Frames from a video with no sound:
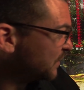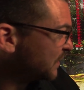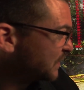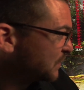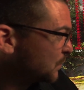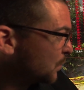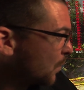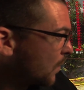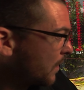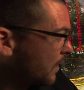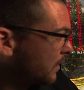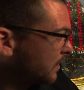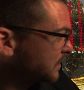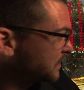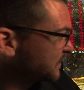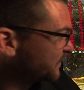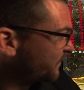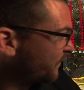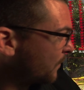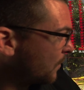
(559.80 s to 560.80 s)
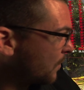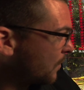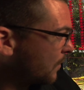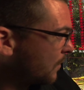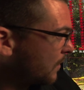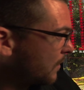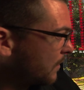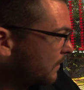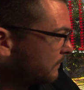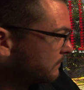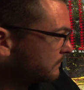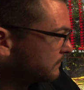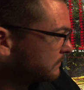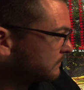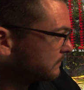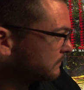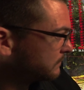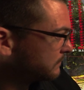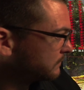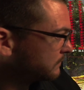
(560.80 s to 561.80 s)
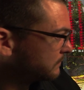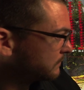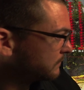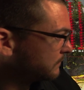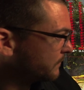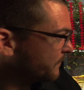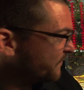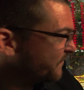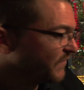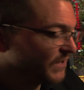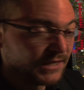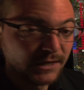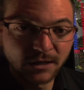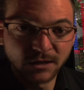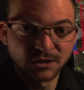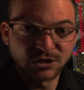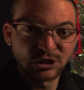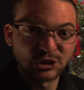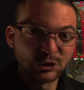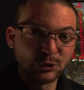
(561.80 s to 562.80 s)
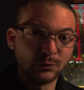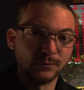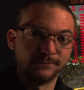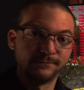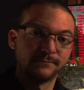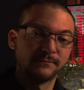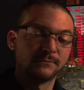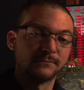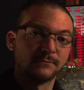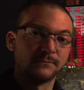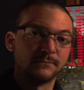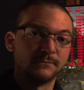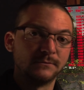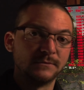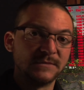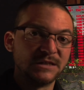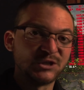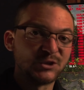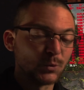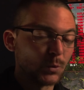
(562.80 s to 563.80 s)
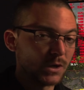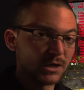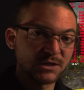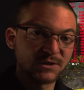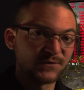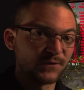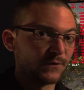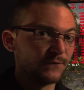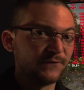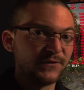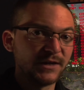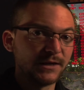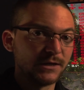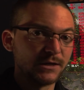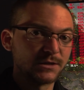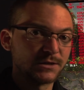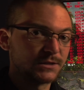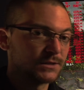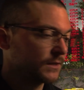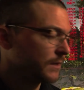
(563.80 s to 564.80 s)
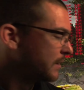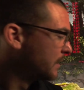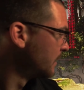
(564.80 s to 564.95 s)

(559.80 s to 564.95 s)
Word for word: this works for videos too. This works for videos.